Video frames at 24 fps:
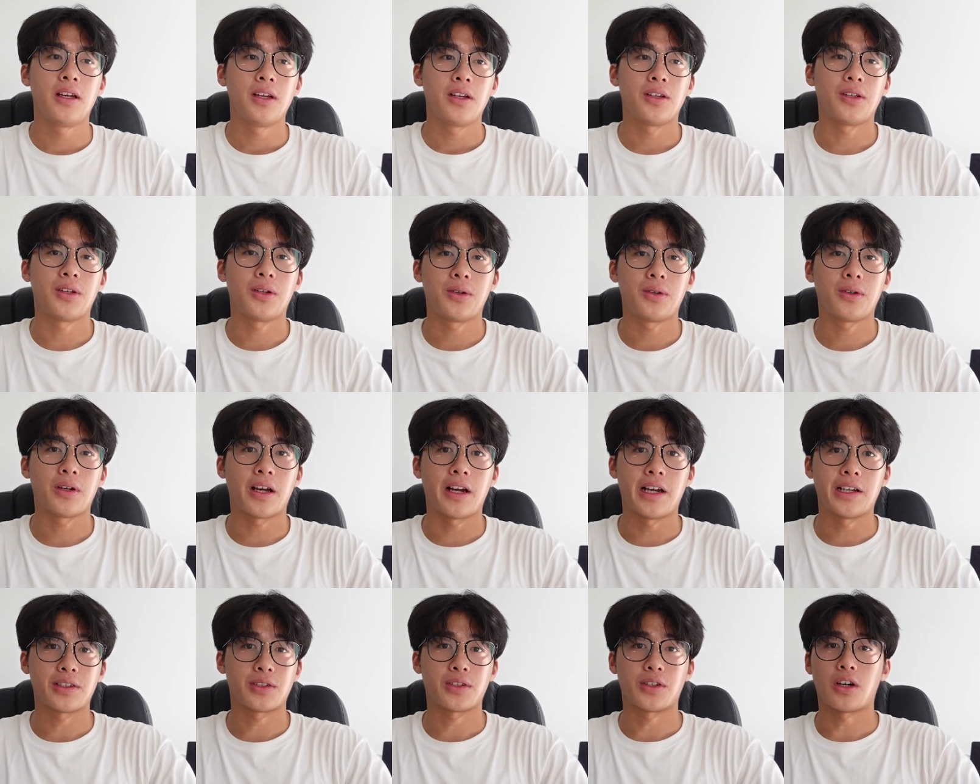You
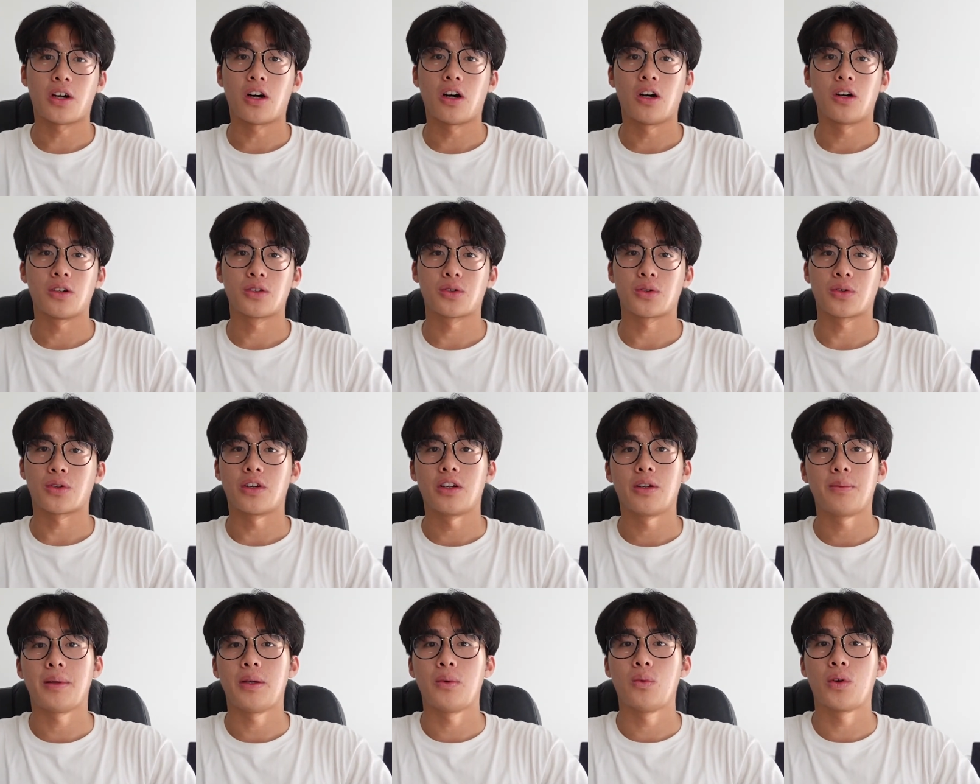guys are also going
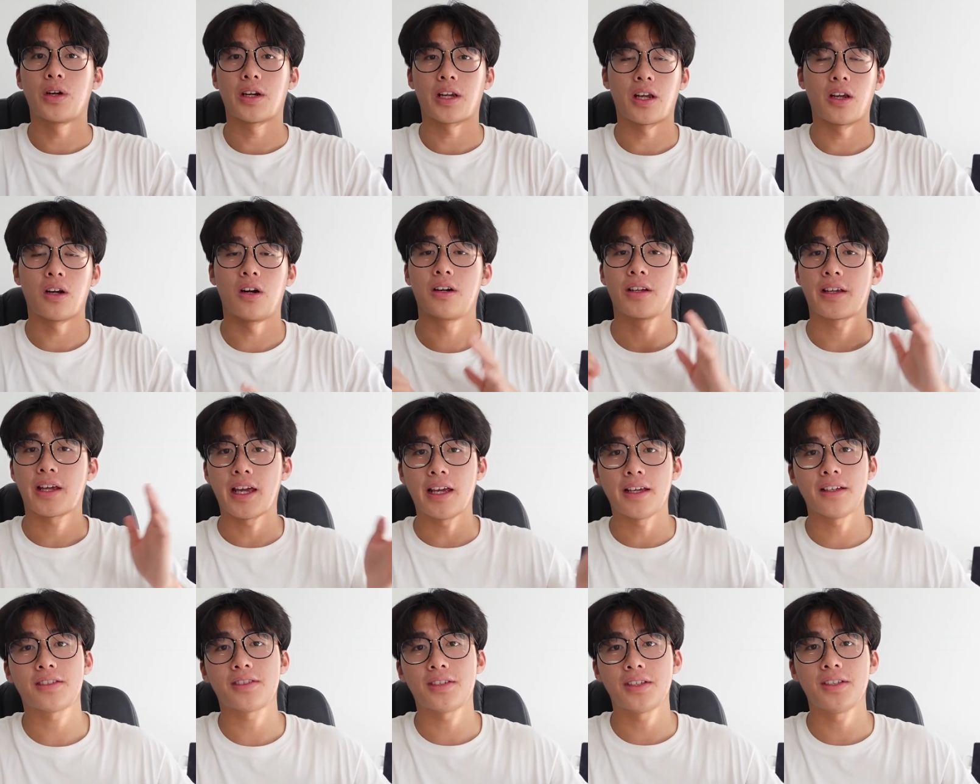to be working on
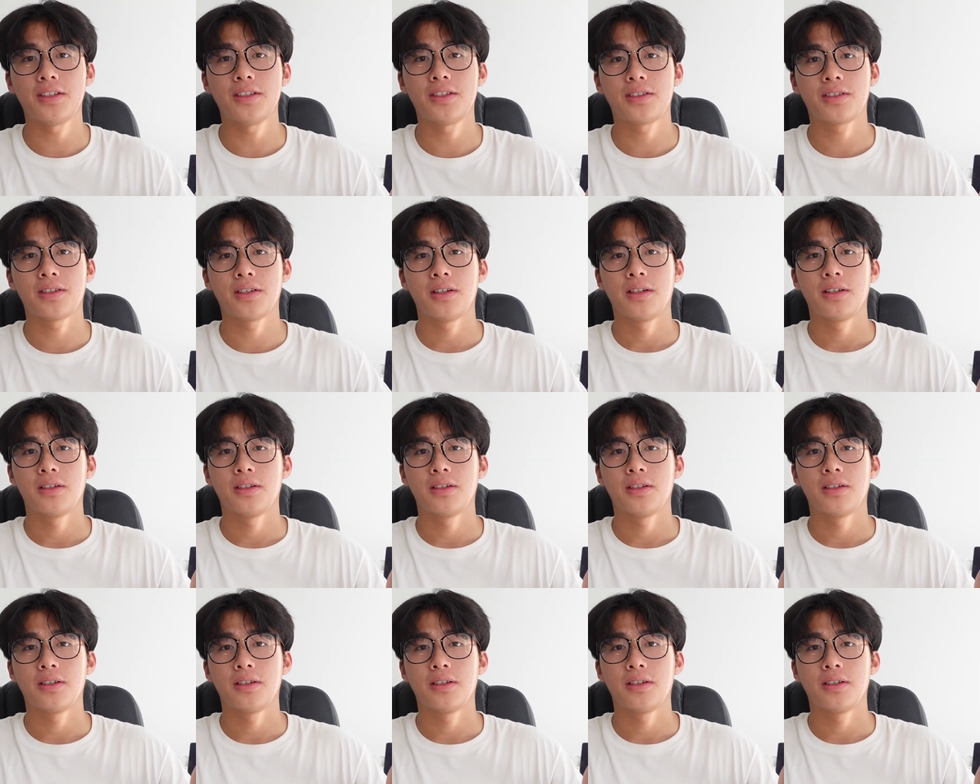cases.